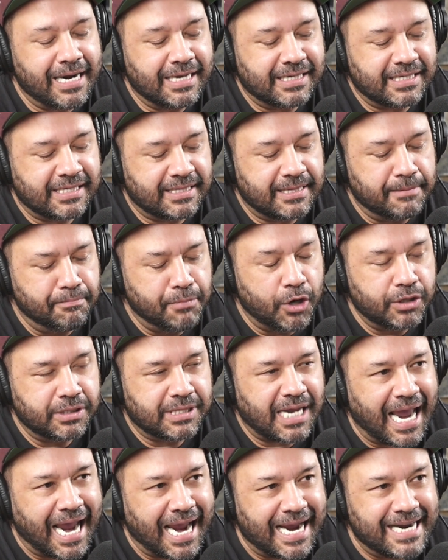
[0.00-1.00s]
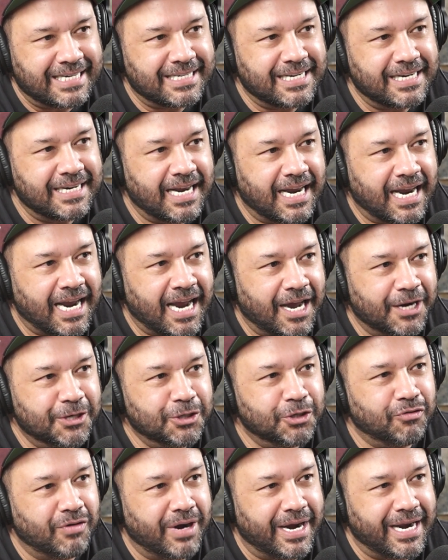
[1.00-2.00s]
And it's the most hated
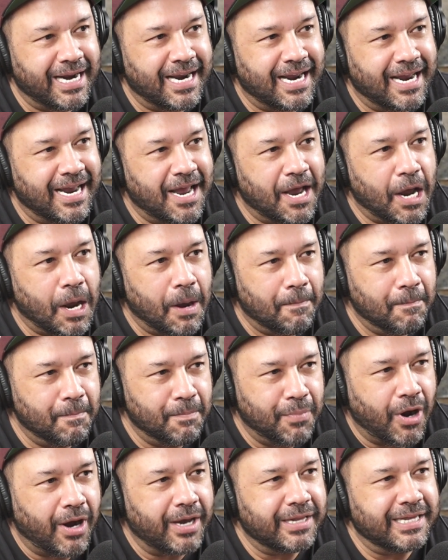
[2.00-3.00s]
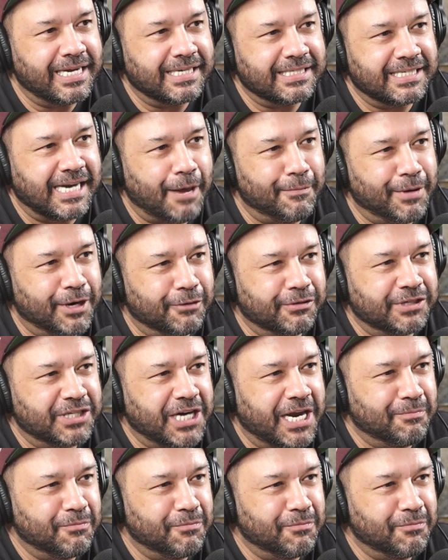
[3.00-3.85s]
country by the Islamic